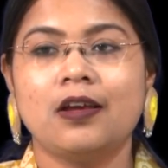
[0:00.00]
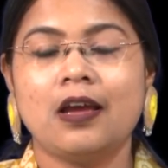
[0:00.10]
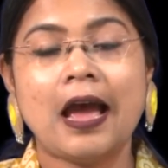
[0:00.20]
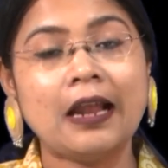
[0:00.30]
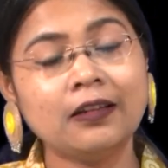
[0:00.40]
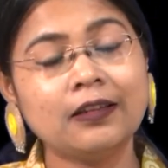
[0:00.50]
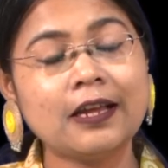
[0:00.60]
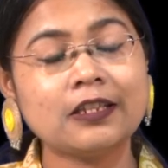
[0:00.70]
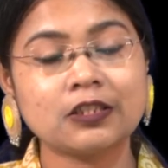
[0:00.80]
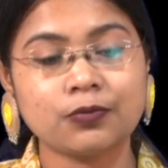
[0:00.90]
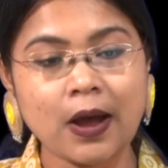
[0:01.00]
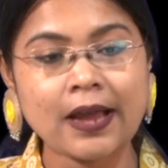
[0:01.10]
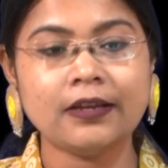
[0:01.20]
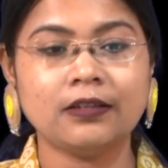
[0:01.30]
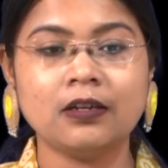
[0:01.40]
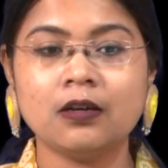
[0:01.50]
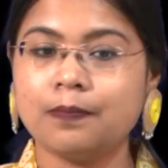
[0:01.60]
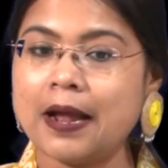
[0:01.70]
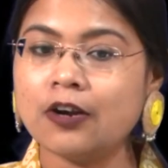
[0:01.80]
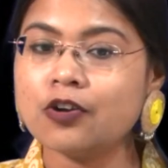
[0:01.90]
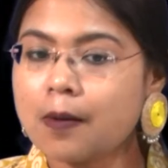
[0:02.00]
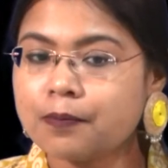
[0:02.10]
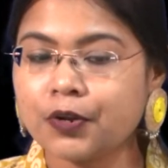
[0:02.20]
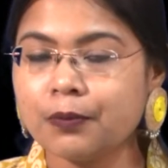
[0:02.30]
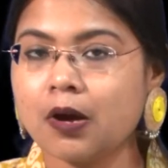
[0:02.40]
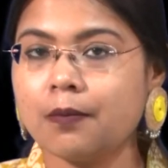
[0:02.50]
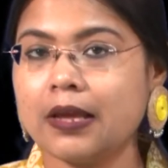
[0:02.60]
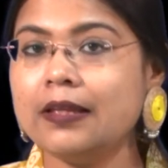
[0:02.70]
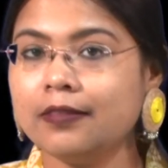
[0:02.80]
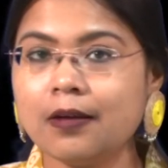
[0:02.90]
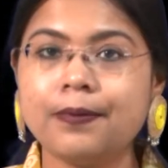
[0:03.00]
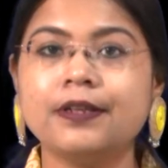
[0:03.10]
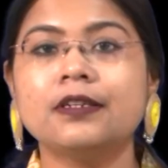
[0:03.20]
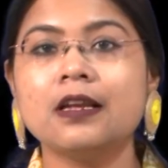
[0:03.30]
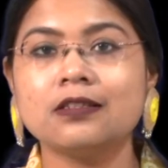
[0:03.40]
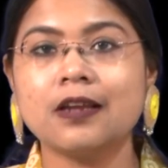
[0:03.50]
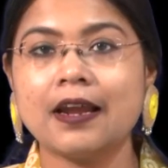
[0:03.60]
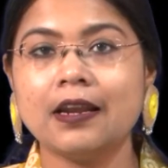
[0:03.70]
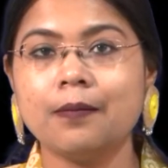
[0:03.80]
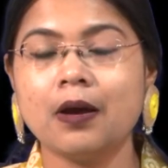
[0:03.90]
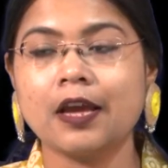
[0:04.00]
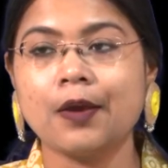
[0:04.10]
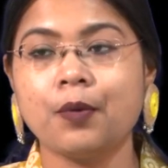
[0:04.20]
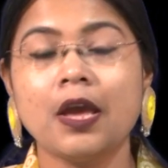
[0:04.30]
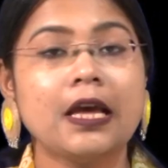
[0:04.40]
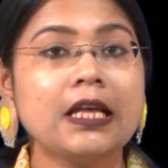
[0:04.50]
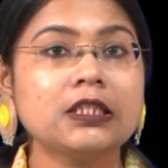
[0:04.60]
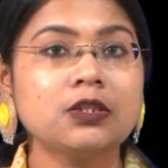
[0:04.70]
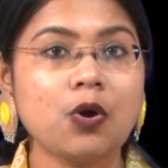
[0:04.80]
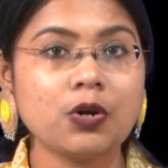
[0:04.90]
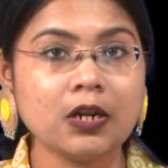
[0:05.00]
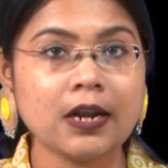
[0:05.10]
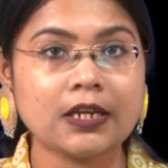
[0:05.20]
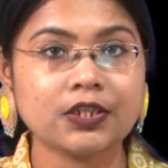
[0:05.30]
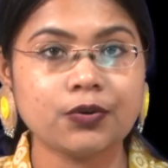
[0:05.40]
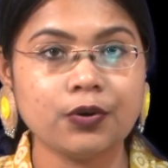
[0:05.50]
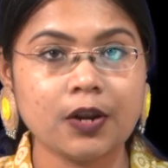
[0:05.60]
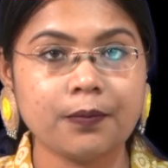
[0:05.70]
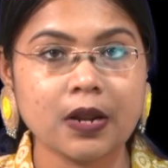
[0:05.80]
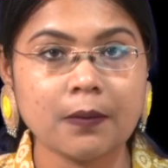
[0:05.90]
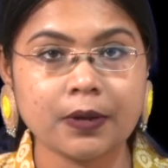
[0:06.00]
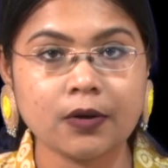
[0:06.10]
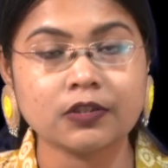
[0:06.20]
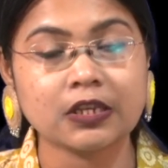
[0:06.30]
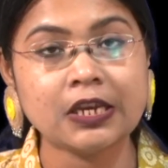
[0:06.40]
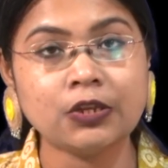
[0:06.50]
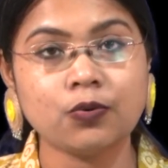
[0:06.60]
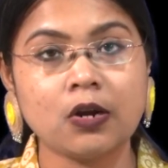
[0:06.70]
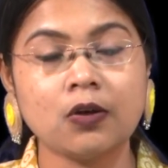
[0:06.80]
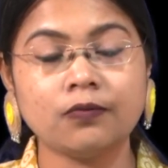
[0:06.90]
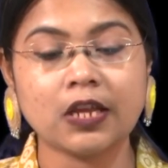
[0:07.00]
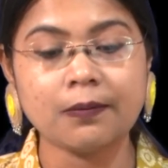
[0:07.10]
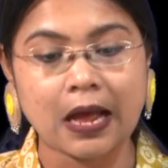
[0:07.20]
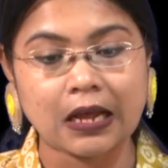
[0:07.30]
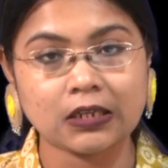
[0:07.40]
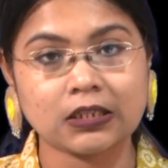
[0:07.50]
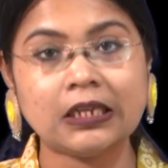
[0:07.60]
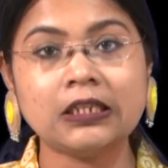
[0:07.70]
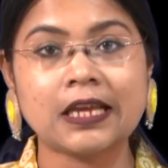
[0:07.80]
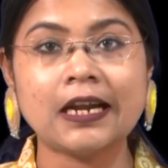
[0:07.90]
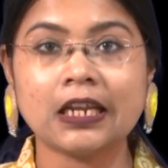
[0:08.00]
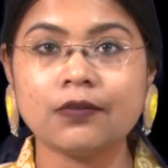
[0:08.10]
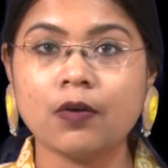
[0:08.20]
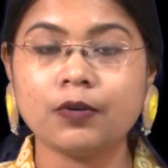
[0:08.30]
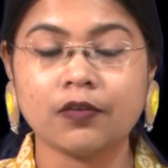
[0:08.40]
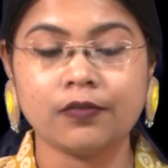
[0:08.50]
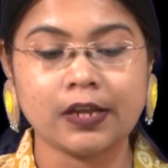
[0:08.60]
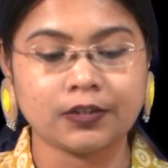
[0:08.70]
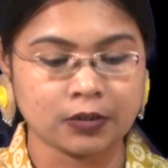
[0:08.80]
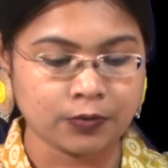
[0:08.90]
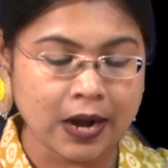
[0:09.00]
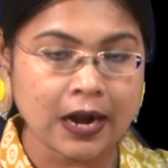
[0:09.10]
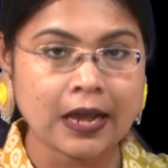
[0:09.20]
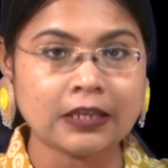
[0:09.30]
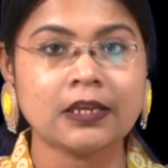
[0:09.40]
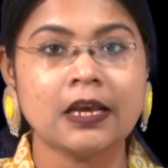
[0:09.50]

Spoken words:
And that is why the Pareto optimum in the prisoner's dilemma game is not the Nash equilibrium, because each one of them has incentive of deviation, whereas